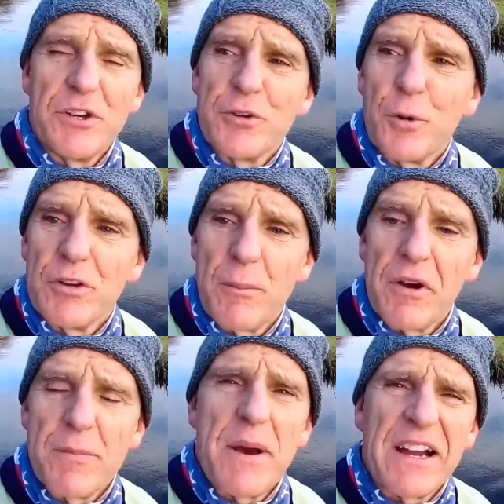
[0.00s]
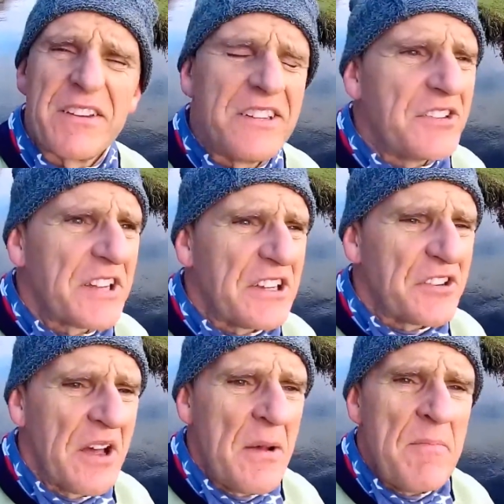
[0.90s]
you call a bike packer these days,
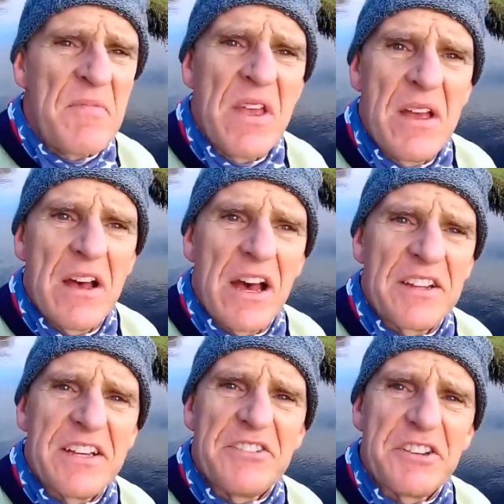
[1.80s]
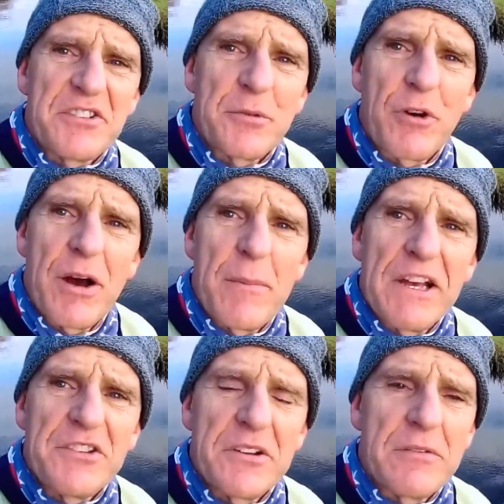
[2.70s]
and he did some quite
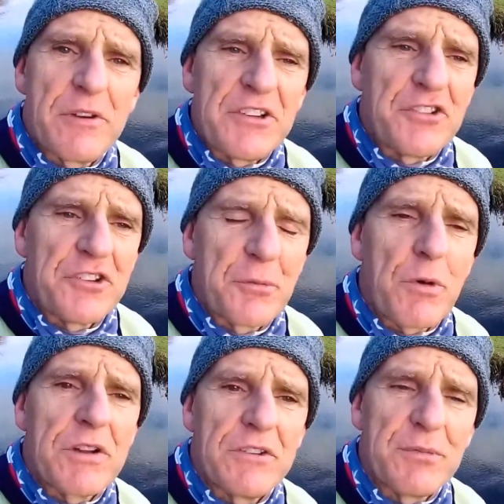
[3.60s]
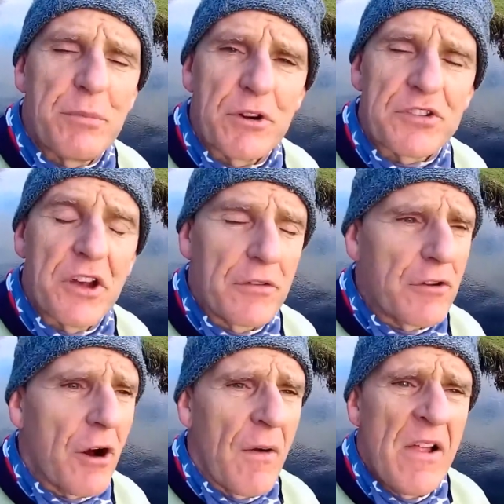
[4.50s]
amazing adventures, and one of his books that I've
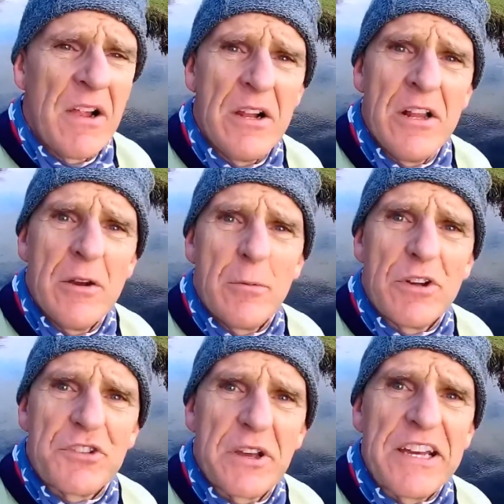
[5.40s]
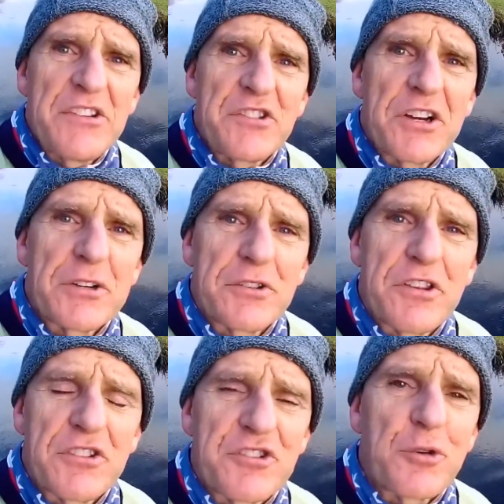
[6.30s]
got was he cycled to
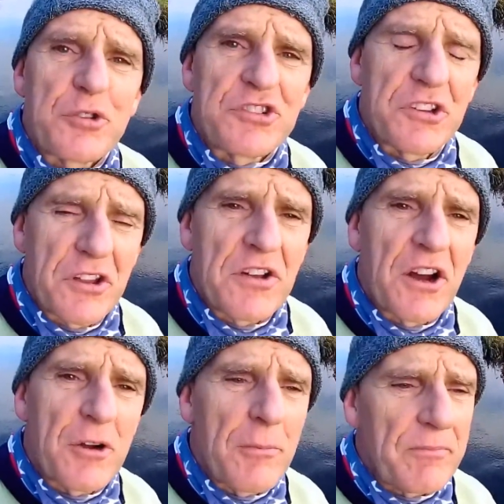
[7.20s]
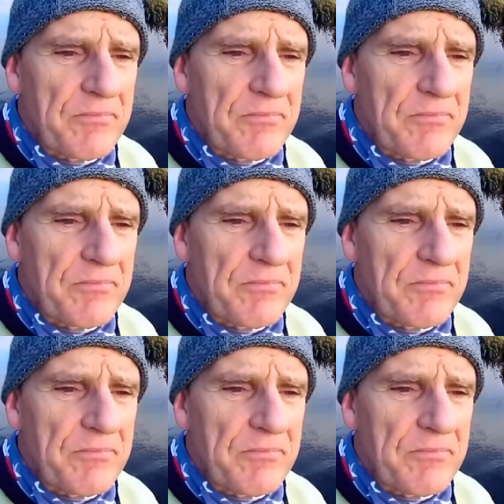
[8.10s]
the source of the Nile.